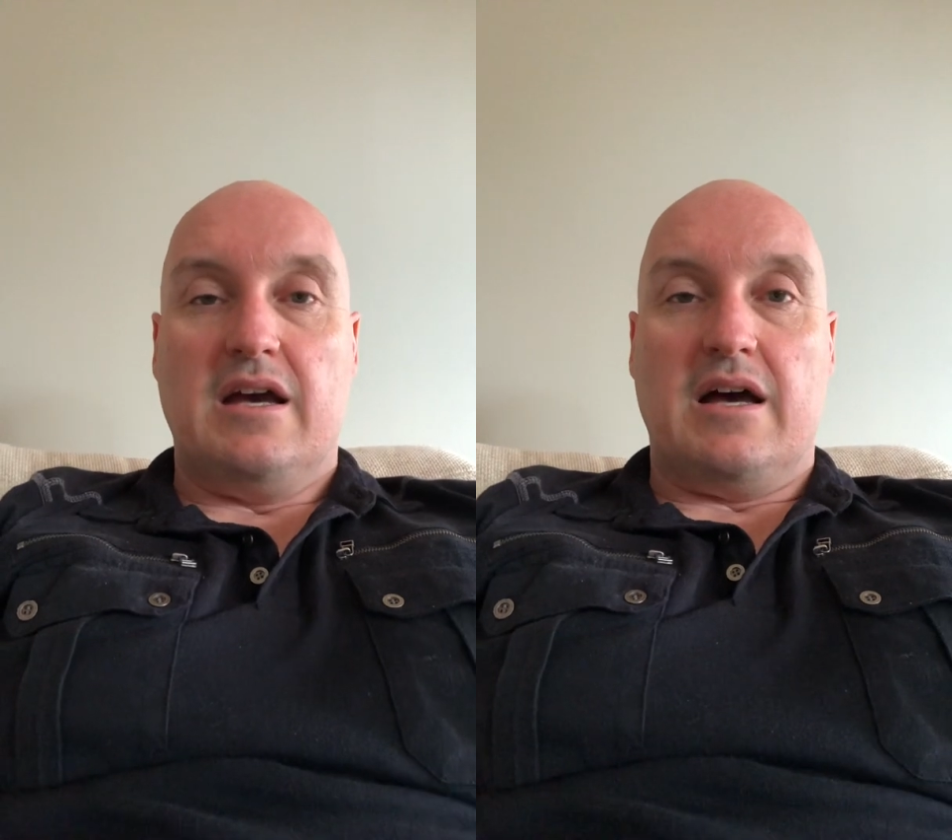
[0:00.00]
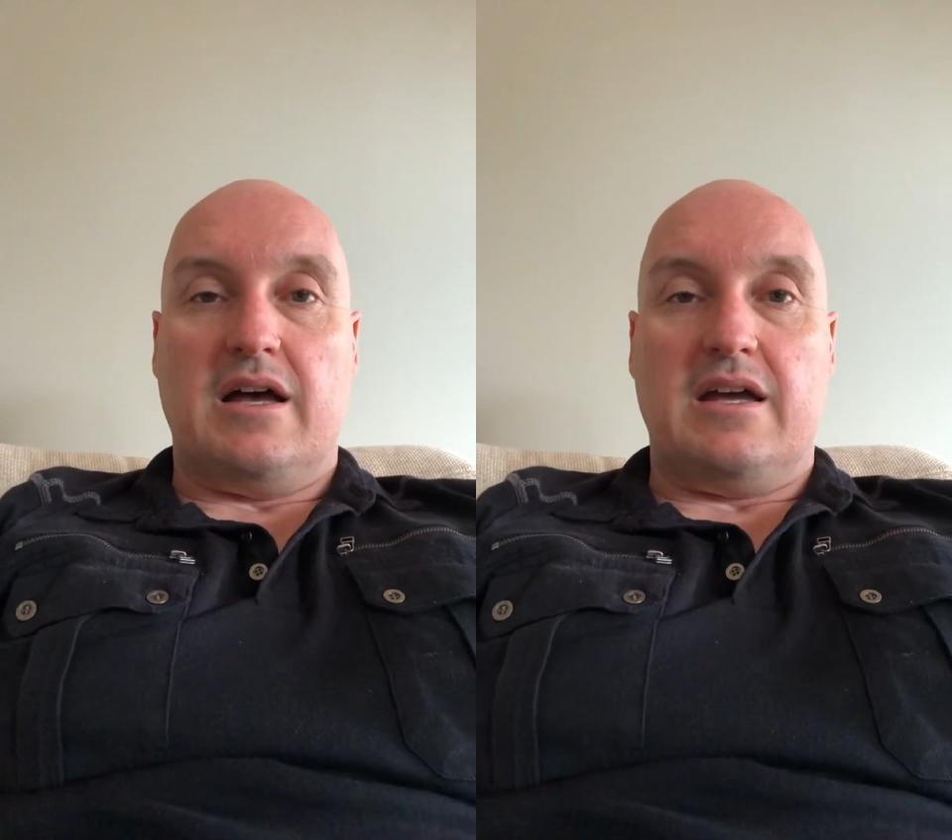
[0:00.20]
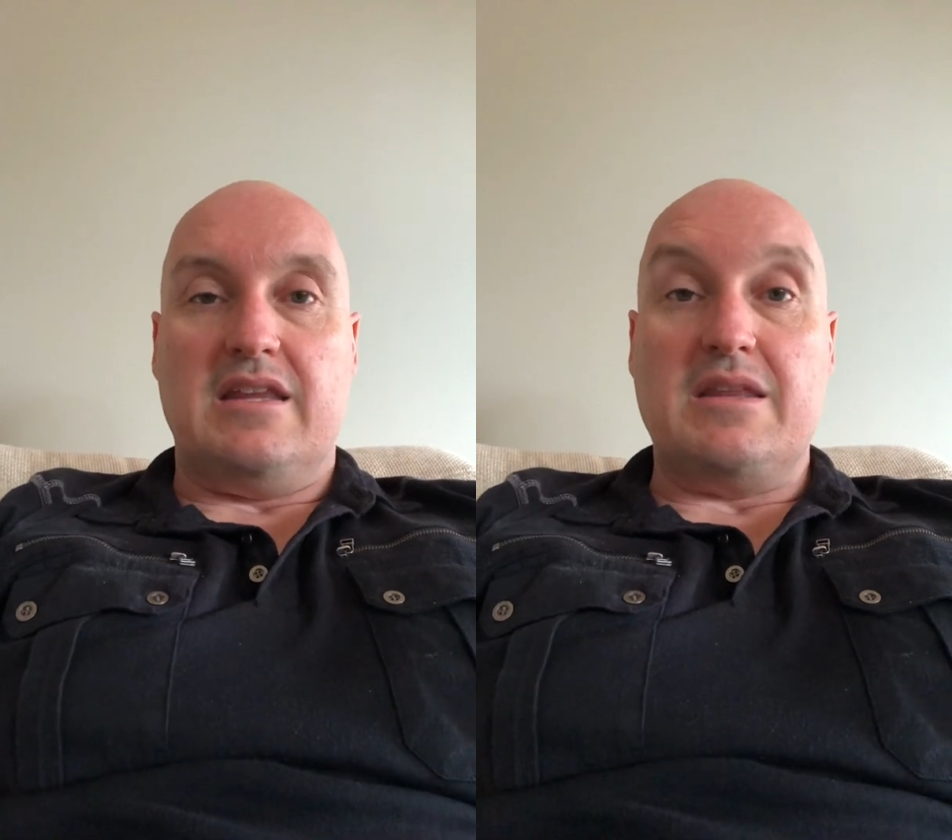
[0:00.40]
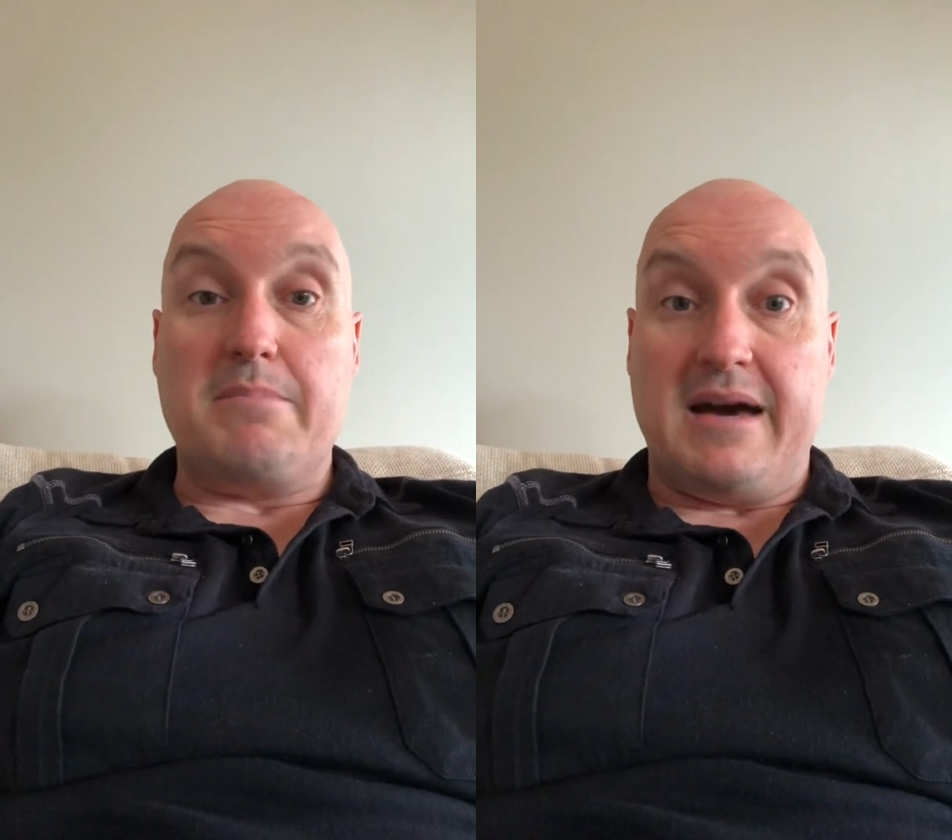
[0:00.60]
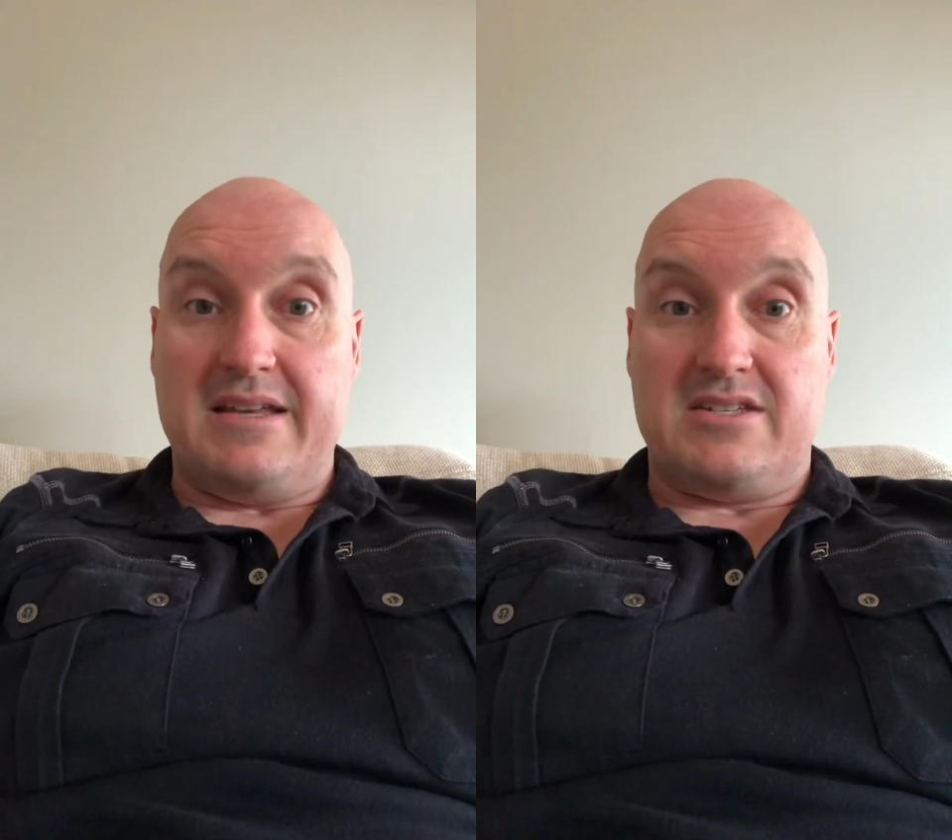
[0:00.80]
in the
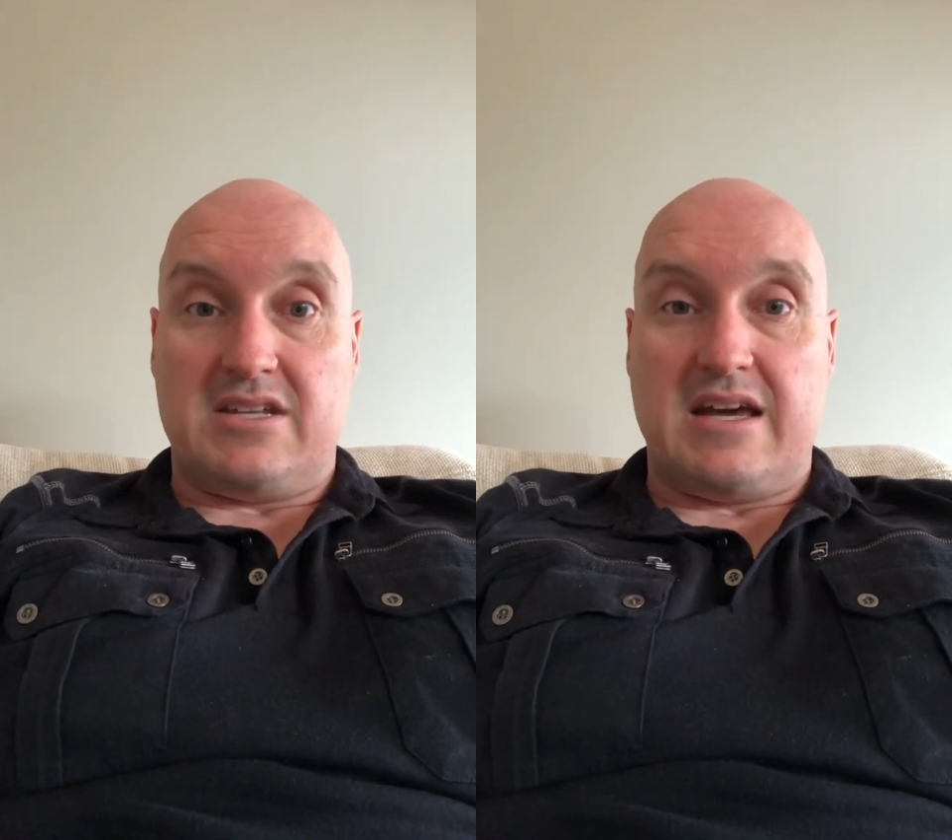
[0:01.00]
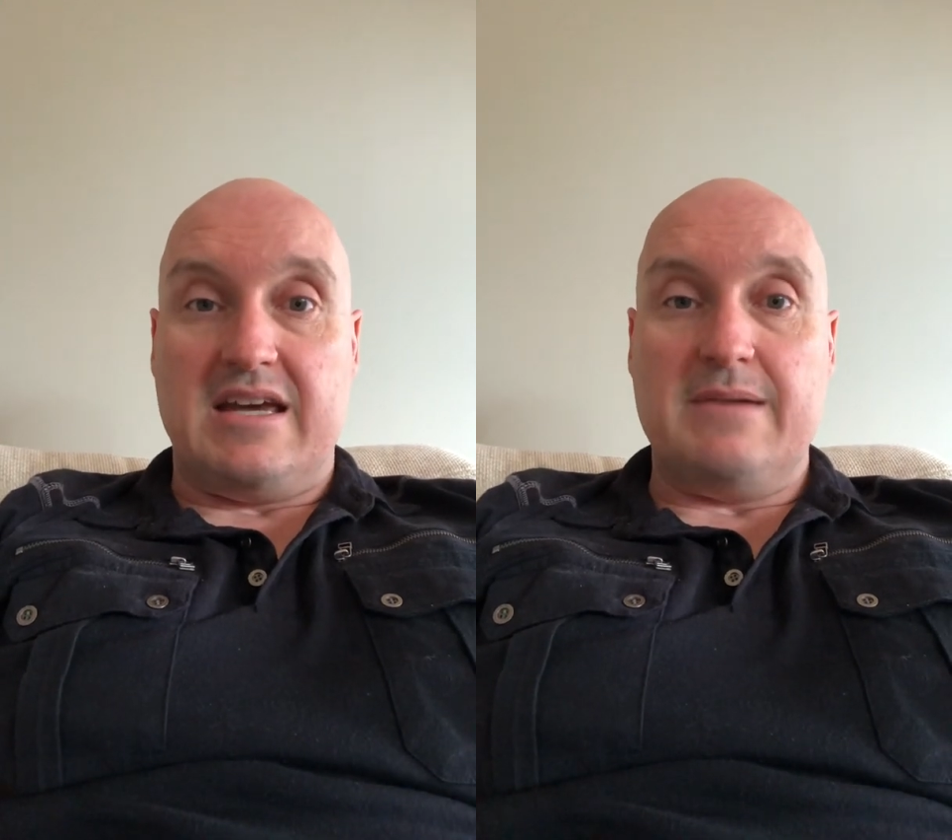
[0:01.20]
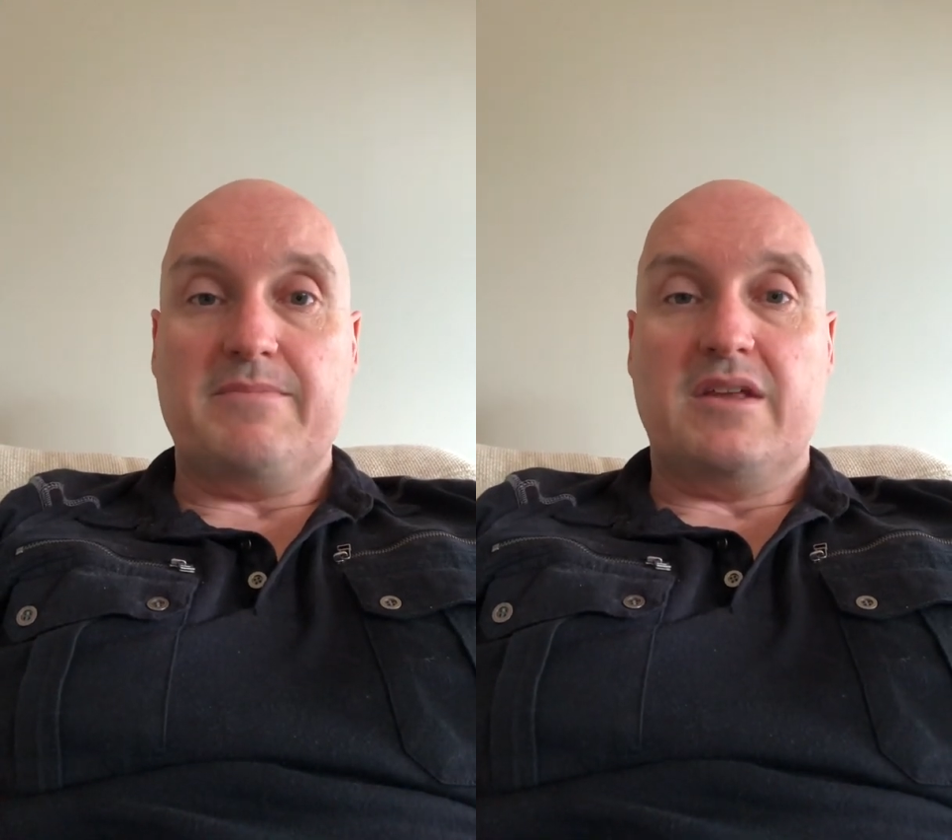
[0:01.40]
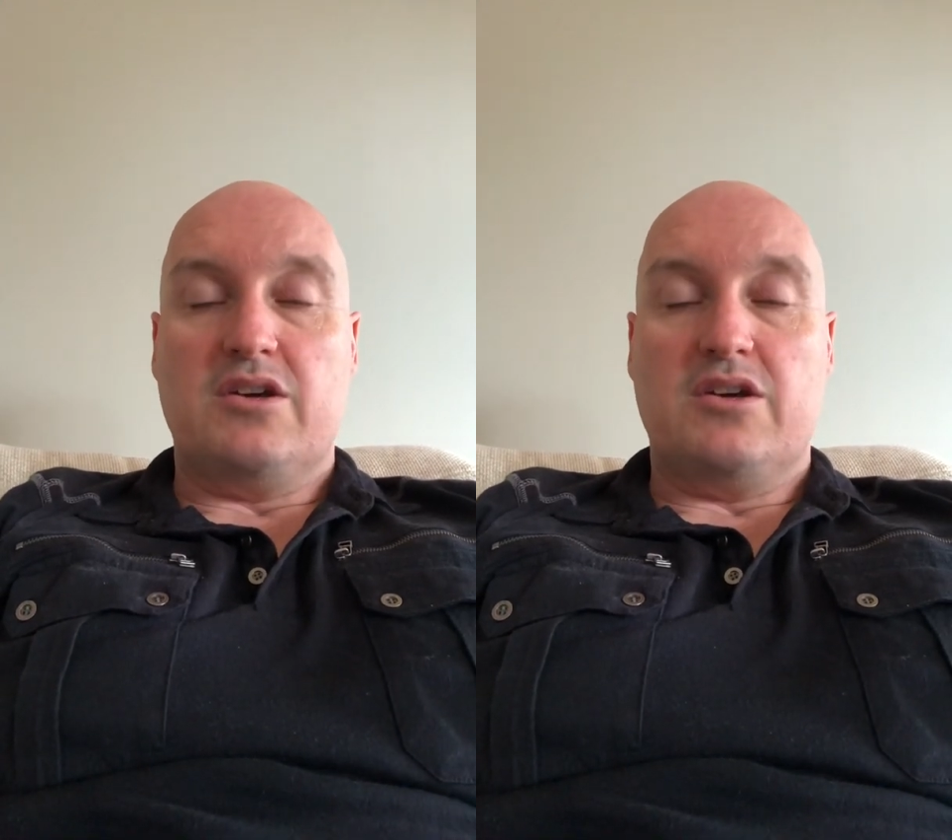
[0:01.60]
mainstay,